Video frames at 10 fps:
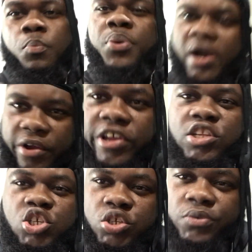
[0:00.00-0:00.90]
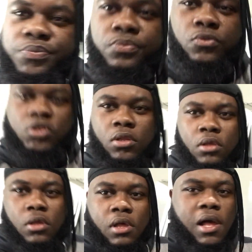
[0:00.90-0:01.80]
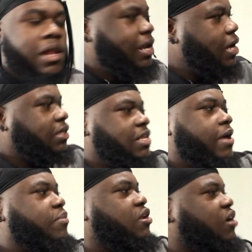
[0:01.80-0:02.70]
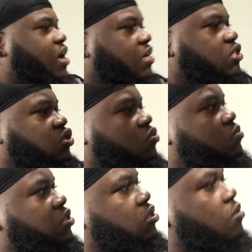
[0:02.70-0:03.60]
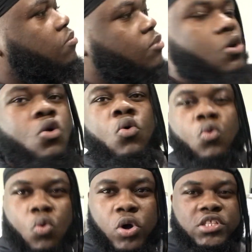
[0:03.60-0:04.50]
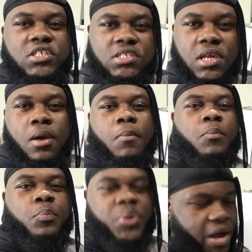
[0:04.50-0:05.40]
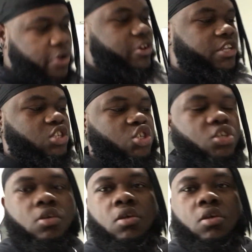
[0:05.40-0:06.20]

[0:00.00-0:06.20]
Porridge. A long time I don't consume some oats porridge.